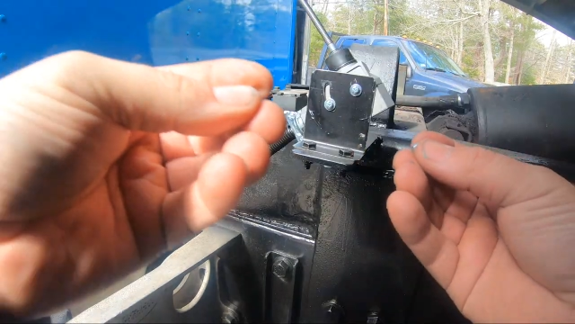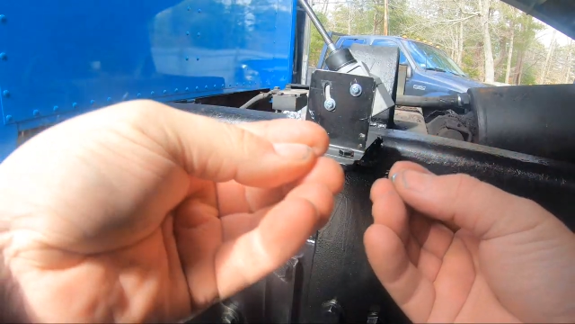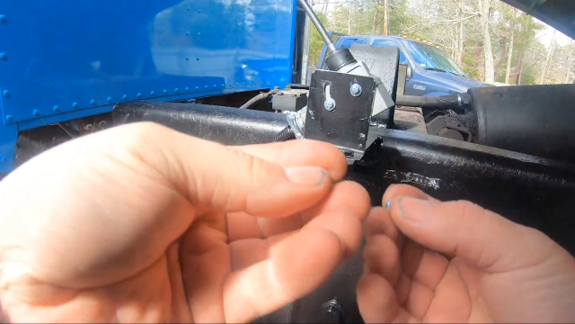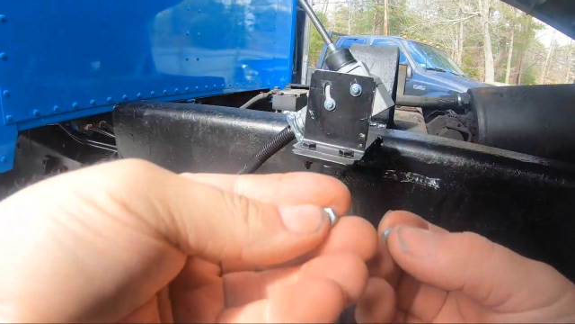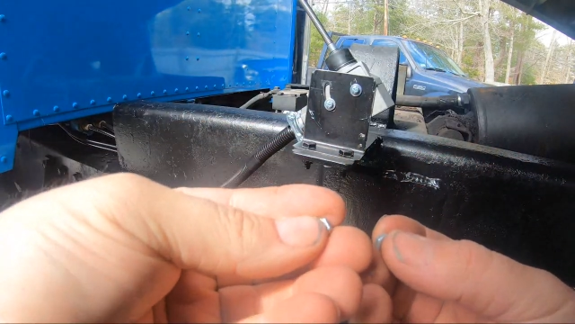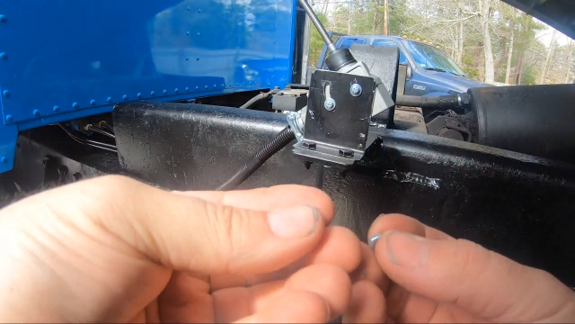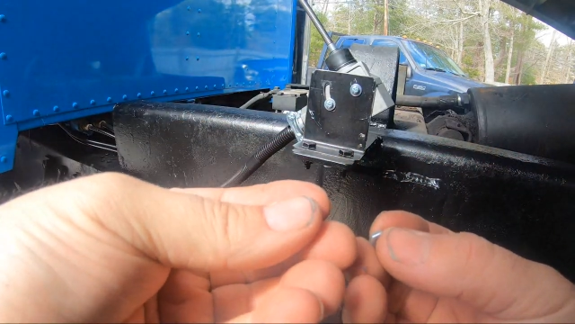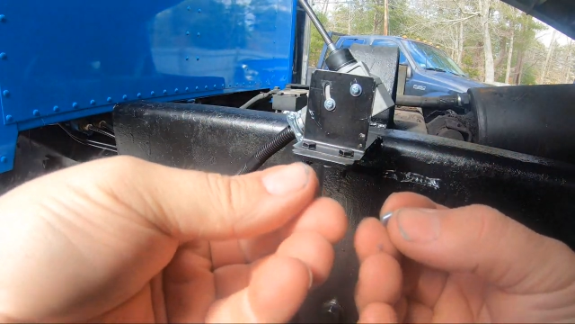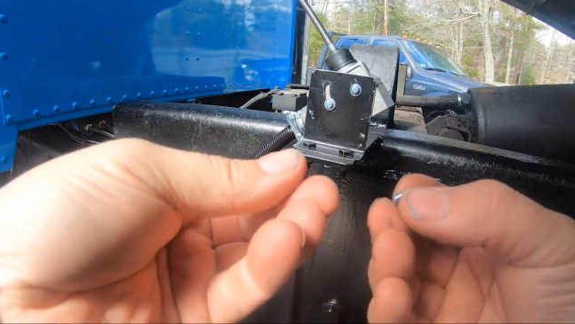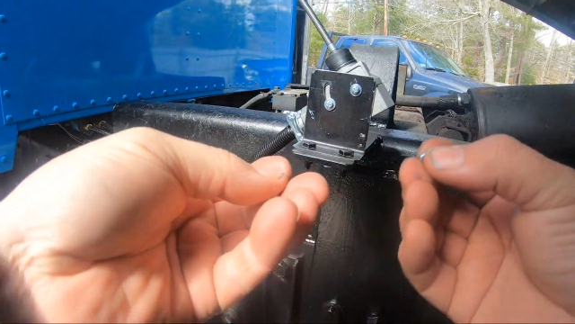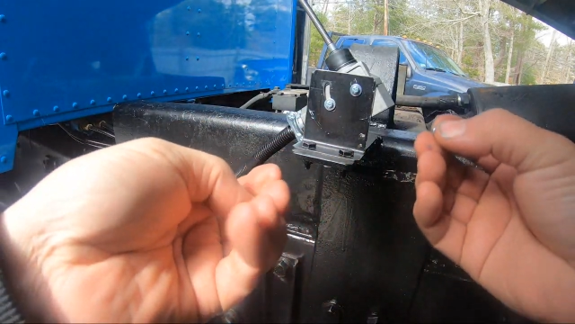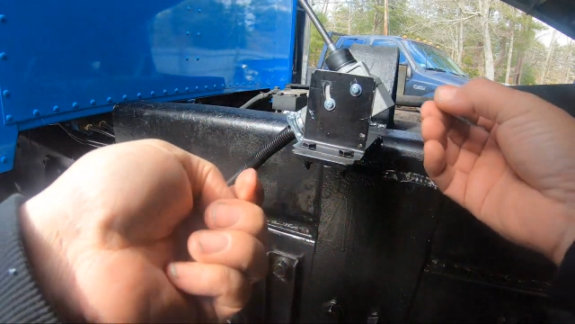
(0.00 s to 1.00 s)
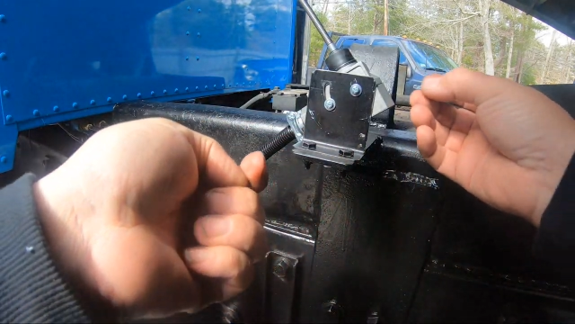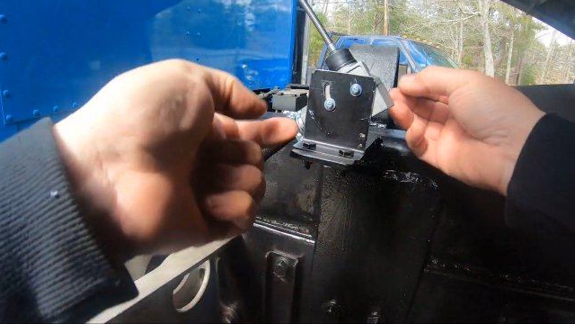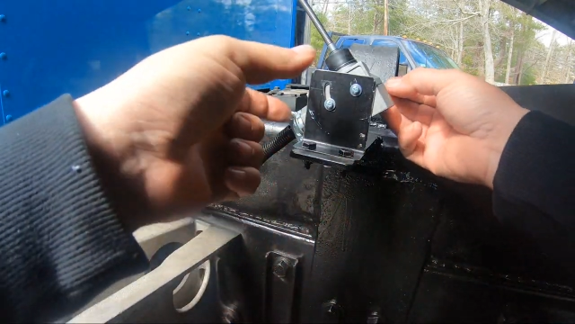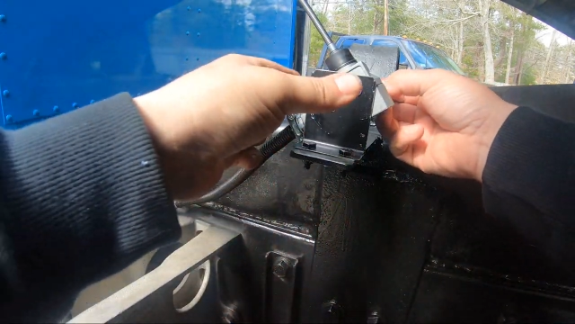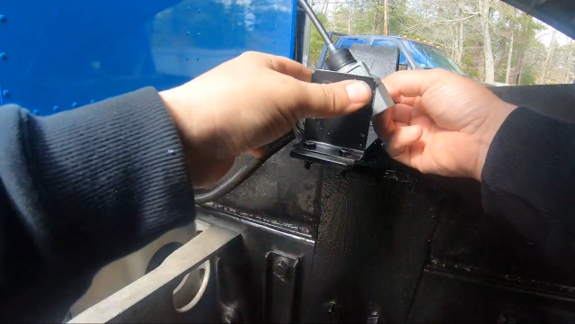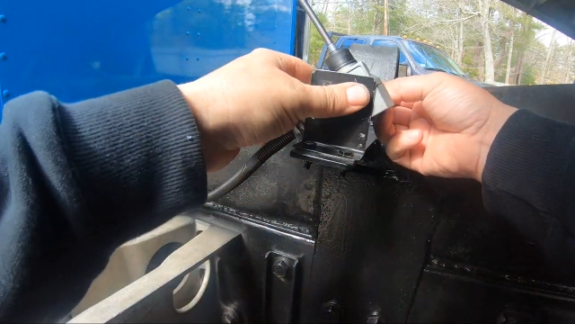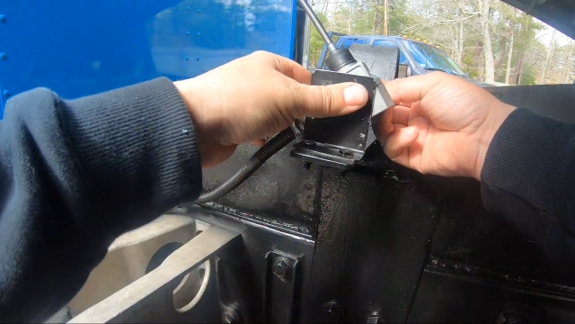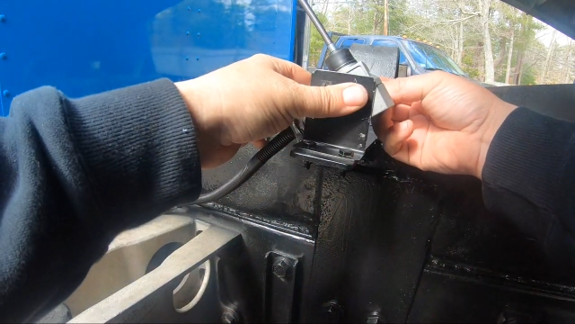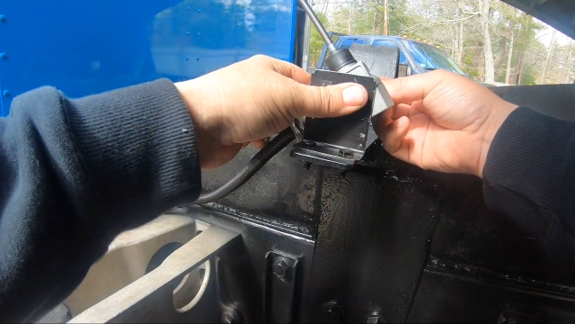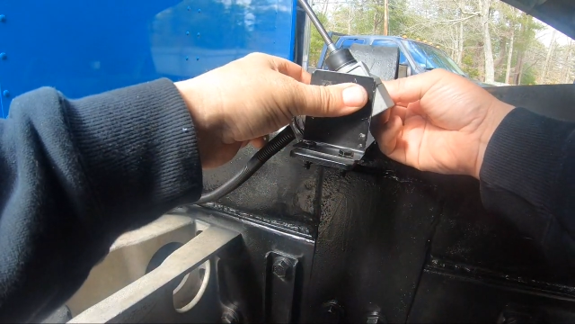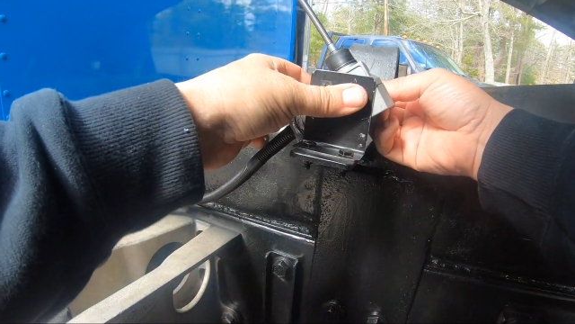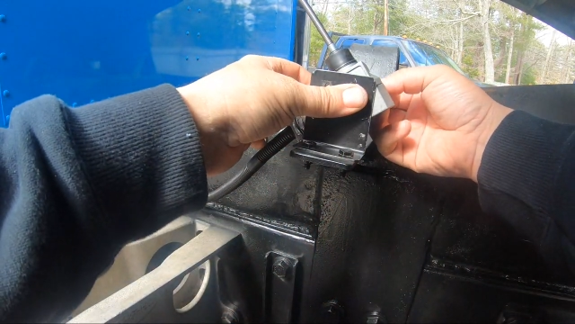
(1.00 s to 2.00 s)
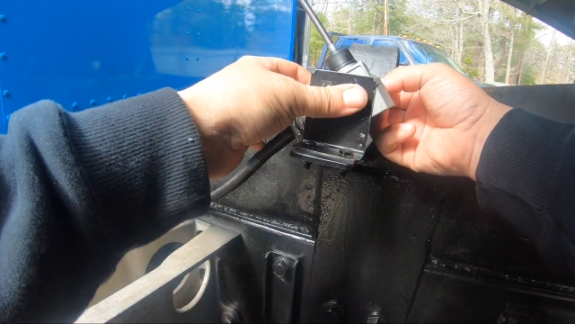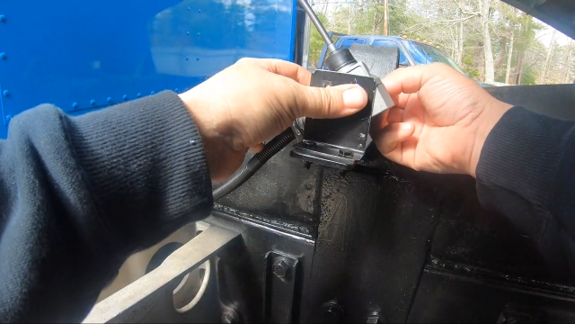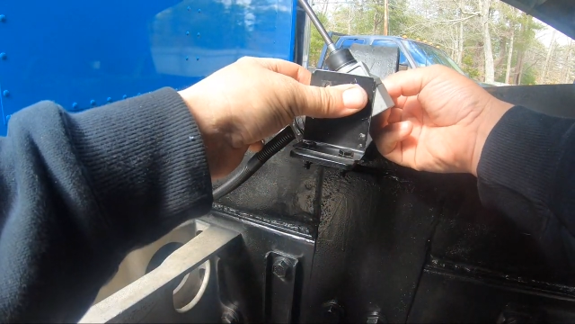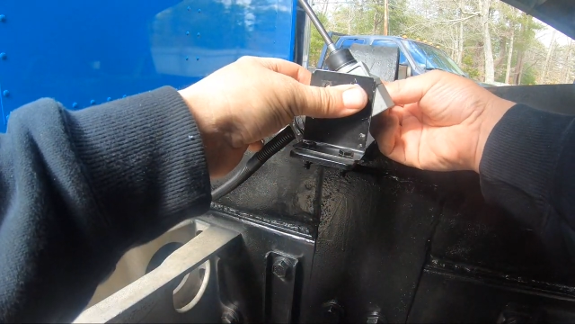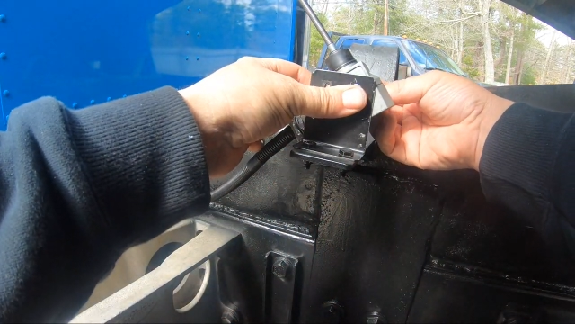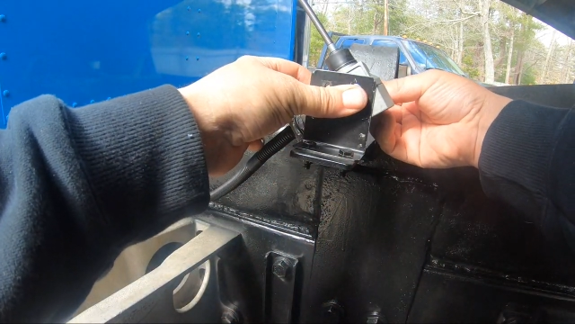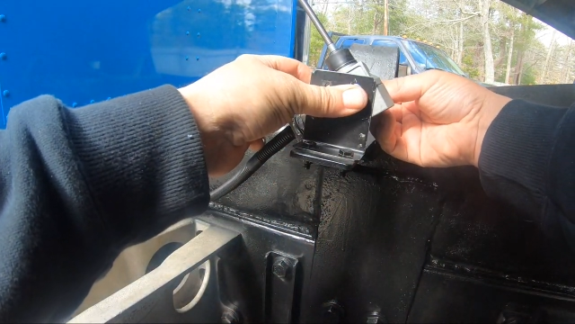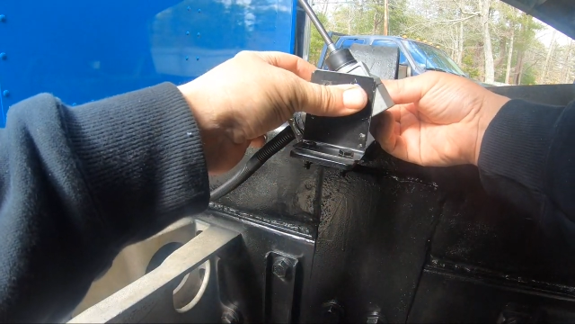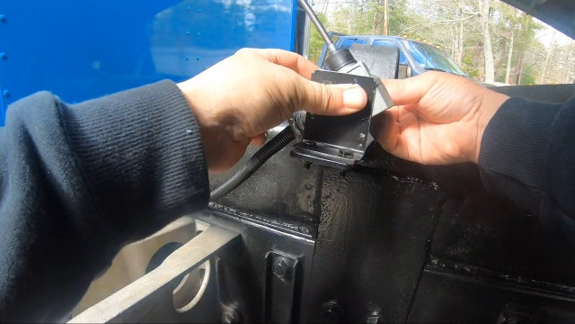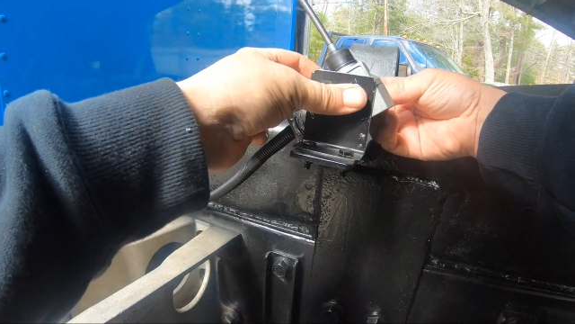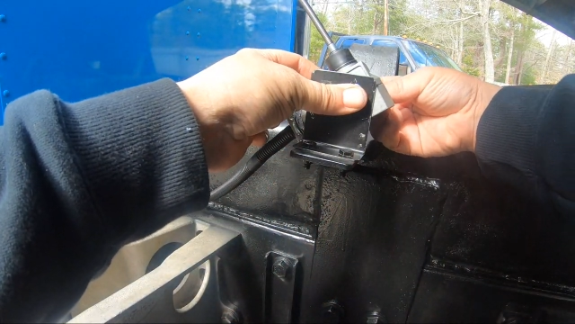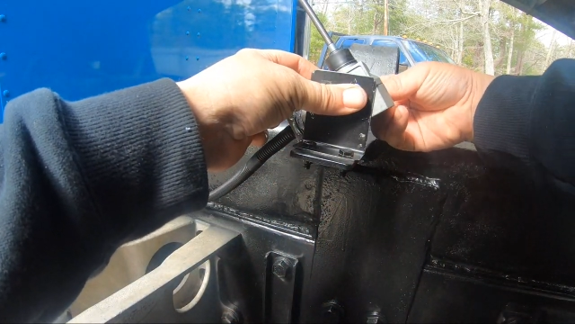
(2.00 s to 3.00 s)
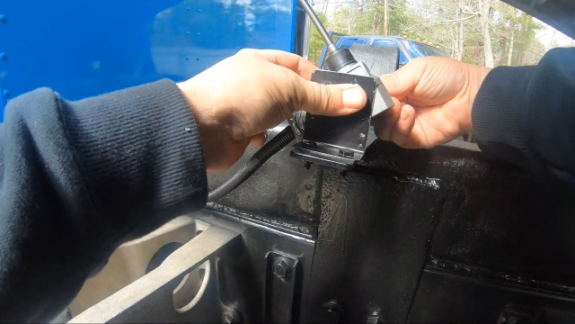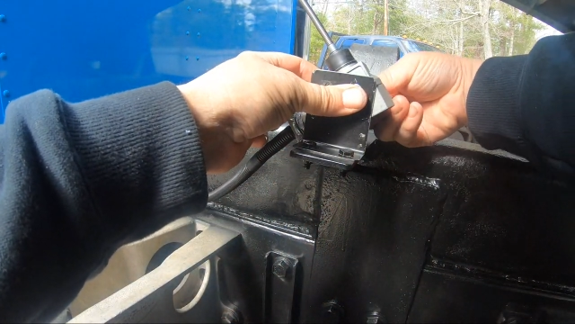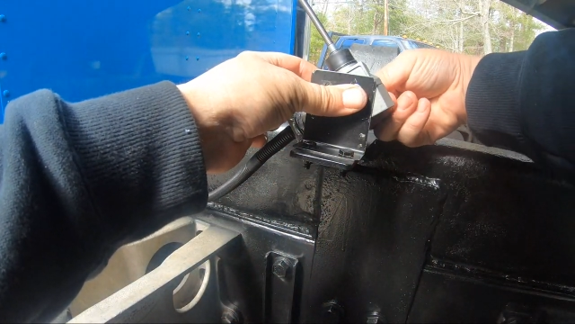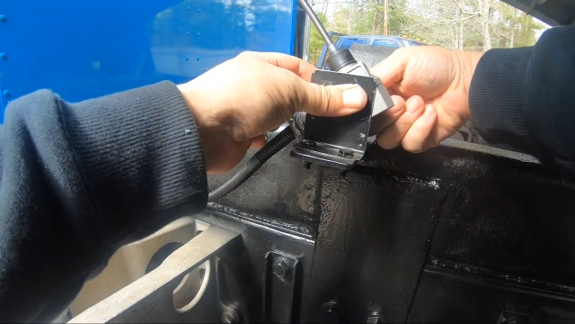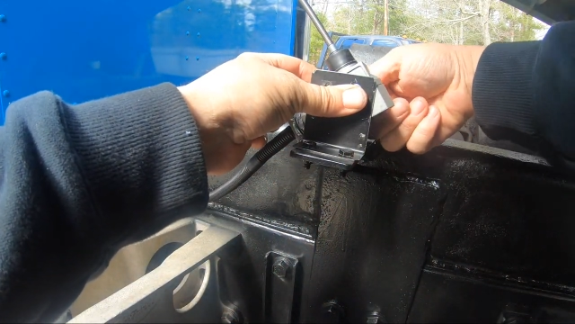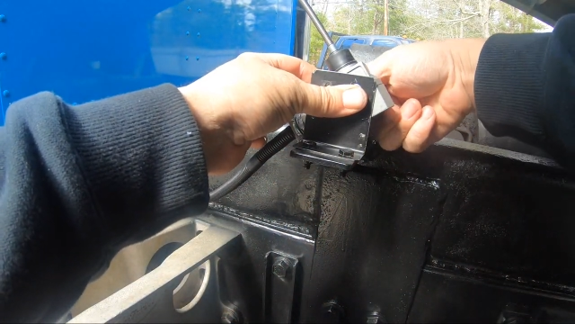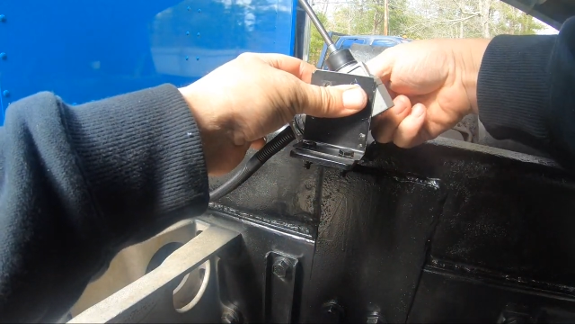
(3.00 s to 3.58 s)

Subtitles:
No face is visible, so there are no lips to read.